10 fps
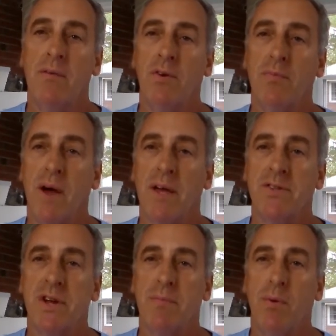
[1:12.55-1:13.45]
with my
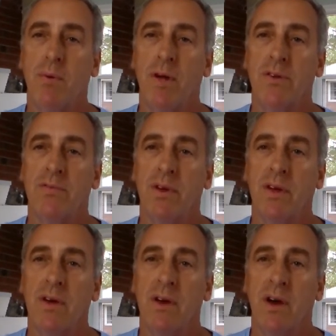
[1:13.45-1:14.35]
Sjporr entry
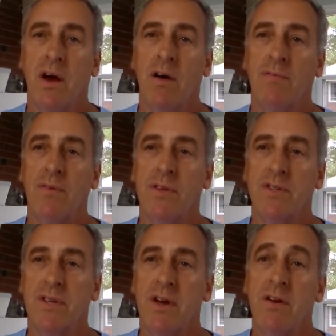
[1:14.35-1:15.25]
uh, for
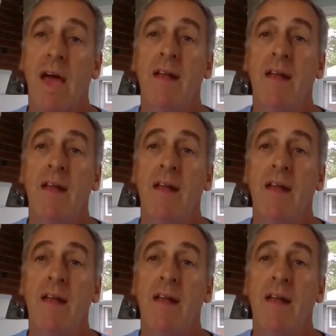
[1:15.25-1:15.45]
this year,